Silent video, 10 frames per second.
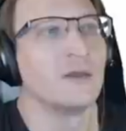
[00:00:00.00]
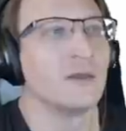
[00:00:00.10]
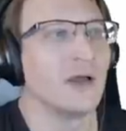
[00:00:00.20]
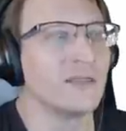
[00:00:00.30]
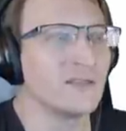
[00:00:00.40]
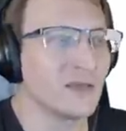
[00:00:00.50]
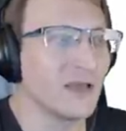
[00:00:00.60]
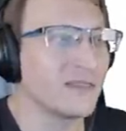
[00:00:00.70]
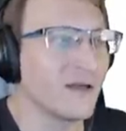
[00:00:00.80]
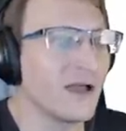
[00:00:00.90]
I think
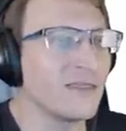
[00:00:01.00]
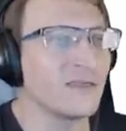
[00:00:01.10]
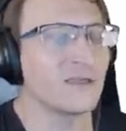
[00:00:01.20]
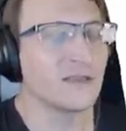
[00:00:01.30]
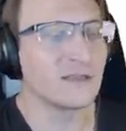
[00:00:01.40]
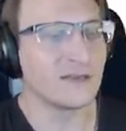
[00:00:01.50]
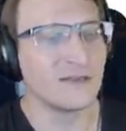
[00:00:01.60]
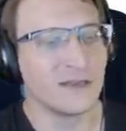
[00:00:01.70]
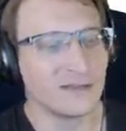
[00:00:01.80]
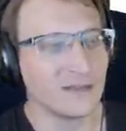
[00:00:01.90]
I, th I think they'd like
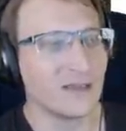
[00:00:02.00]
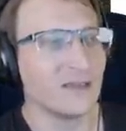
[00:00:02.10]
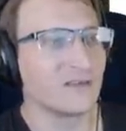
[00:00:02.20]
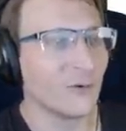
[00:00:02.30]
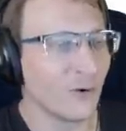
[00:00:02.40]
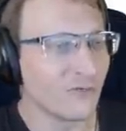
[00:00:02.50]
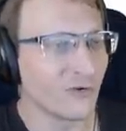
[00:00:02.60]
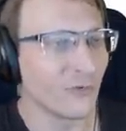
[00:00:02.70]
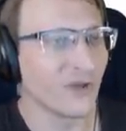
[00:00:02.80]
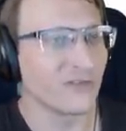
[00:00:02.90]
to get the case
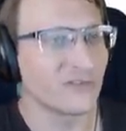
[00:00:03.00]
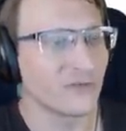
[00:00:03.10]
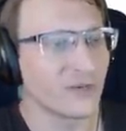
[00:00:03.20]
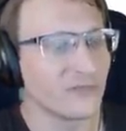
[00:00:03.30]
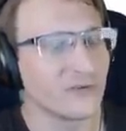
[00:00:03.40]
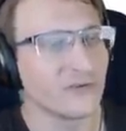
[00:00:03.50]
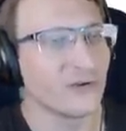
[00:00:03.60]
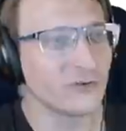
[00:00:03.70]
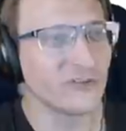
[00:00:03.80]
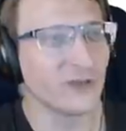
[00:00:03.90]
over with so then if it
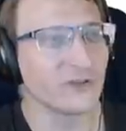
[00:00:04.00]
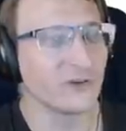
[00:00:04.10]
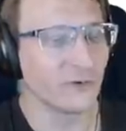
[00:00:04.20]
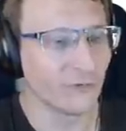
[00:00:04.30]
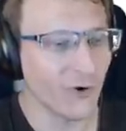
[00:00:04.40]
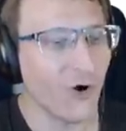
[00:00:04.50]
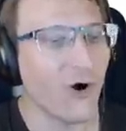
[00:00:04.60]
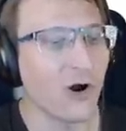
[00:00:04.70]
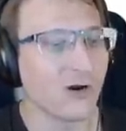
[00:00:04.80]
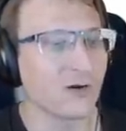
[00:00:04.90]
turns out that they're
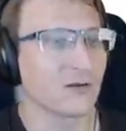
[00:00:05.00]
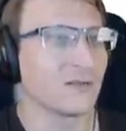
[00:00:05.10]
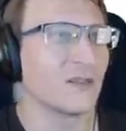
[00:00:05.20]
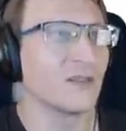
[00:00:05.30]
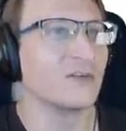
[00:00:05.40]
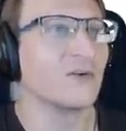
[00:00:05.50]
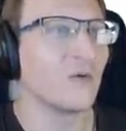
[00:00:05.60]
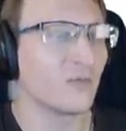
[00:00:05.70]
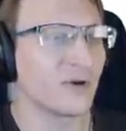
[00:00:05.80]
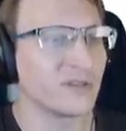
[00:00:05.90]
wrong, then they
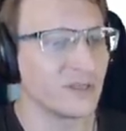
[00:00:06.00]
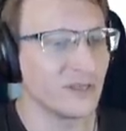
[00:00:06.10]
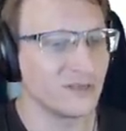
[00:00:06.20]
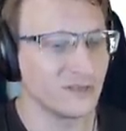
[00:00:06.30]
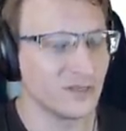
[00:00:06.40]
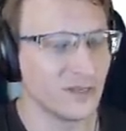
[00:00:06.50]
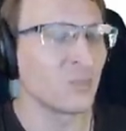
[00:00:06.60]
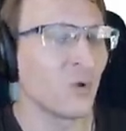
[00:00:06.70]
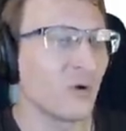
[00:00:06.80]
don't bring the case again.